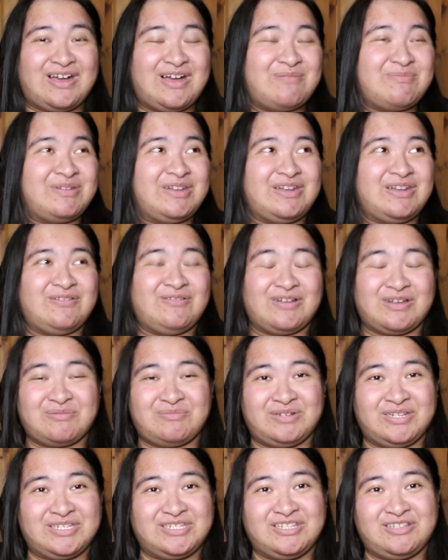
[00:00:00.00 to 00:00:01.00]
comment any
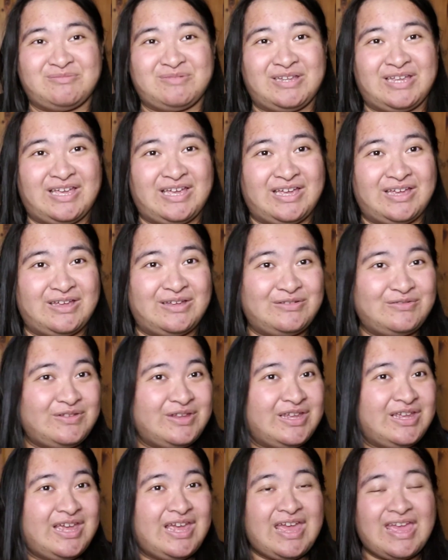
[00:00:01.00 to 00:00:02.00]
recommendation you may have,
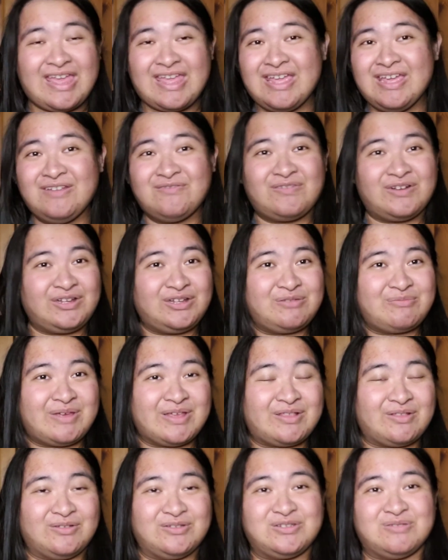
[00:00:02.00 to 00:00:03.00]
and follow my
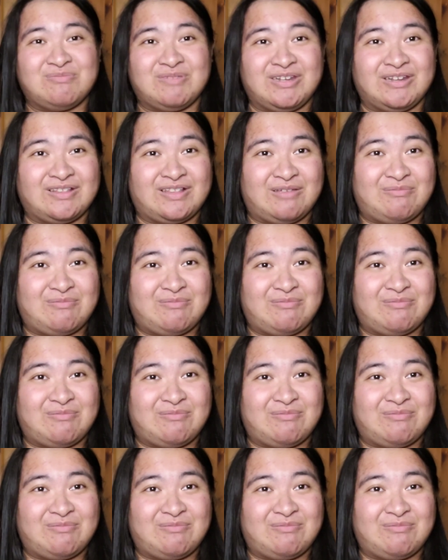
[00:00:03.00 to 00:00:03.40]
social medias.